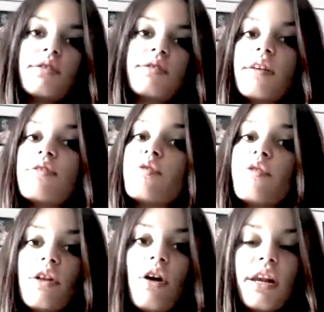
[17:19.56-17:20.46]
Sandro
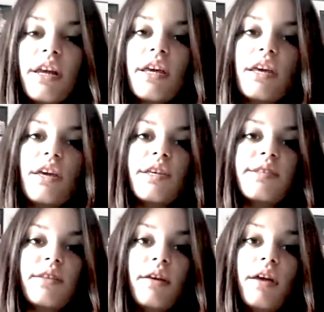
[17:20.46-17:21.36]
Frinolli
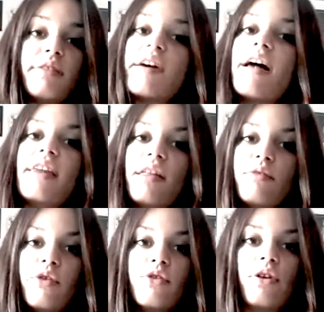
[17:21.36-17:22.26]
is an
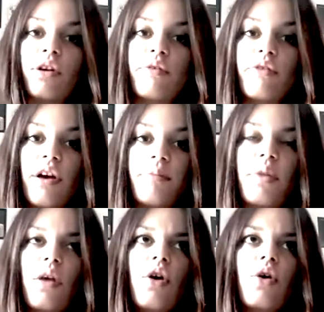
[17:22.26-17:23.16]
Italian
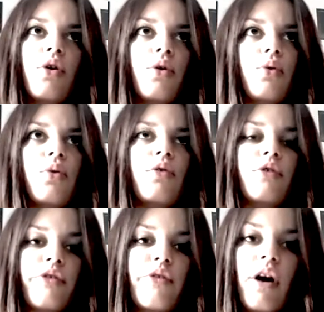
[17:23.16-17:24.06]
photographer
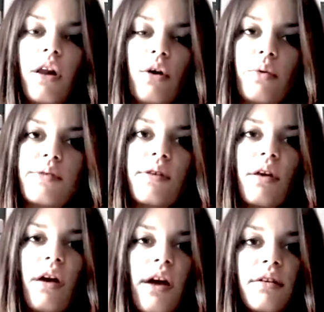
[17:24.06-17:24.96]
who
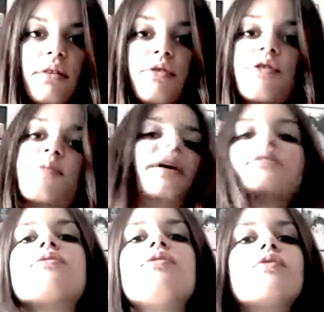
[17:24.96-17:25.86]
follows an
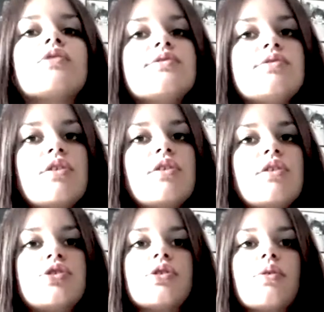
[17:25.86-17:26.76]
introspective
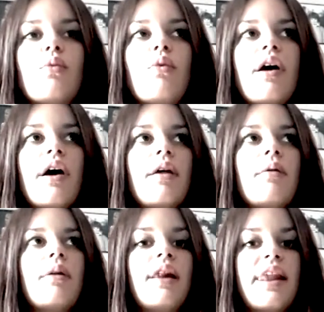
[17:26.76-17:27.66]
research
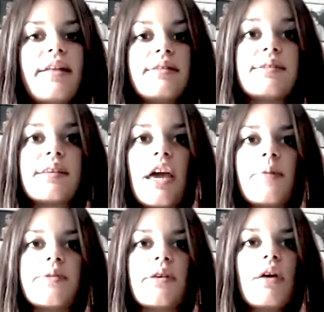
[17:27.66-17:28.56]
where
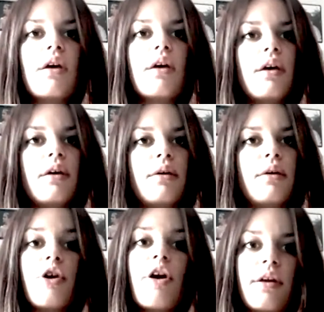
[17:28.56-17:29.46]
landscapes
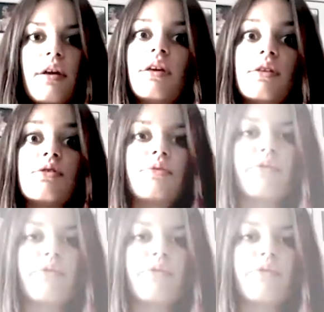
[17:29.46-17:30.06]
turn into